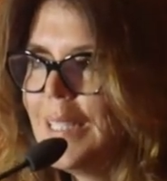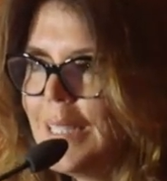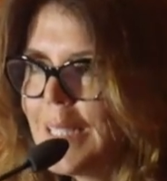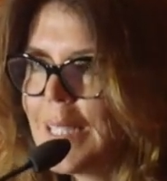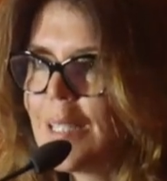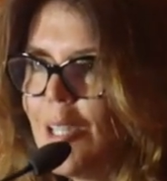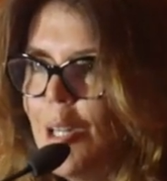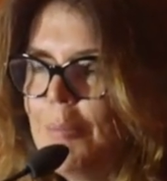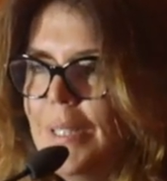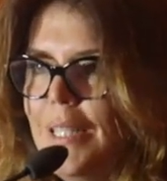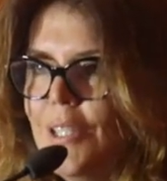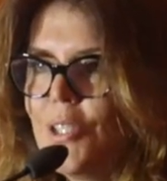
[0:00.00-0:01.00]
is the
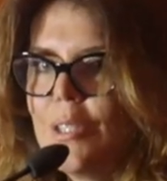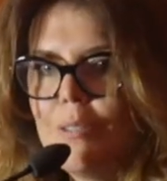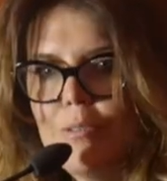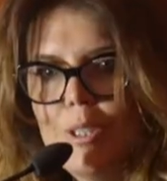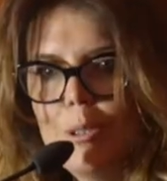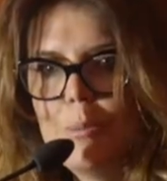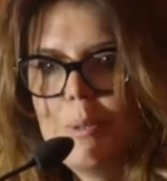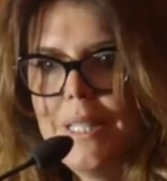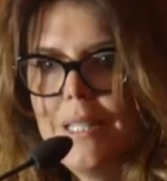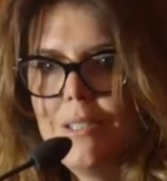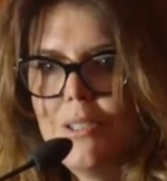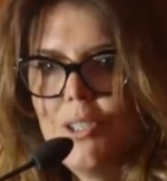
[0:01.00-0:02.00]
combination of renewable
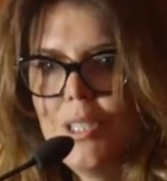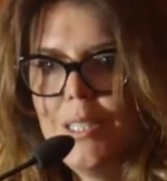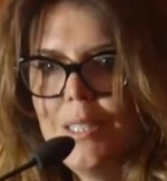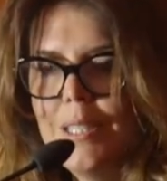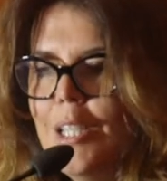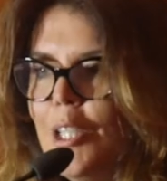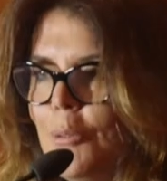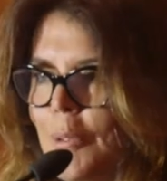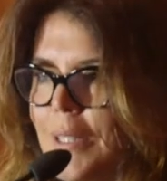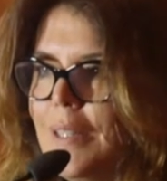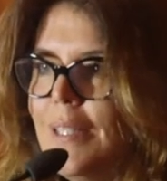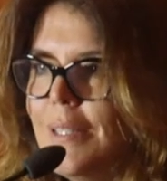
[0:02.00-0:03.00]
energy
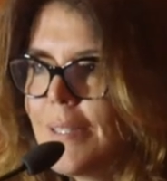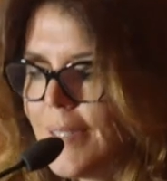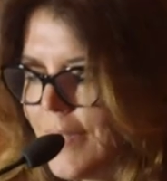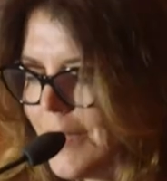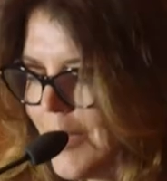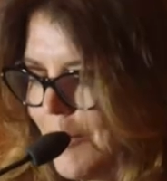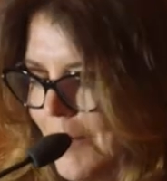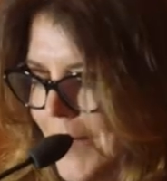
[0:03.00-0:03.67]
with these systems.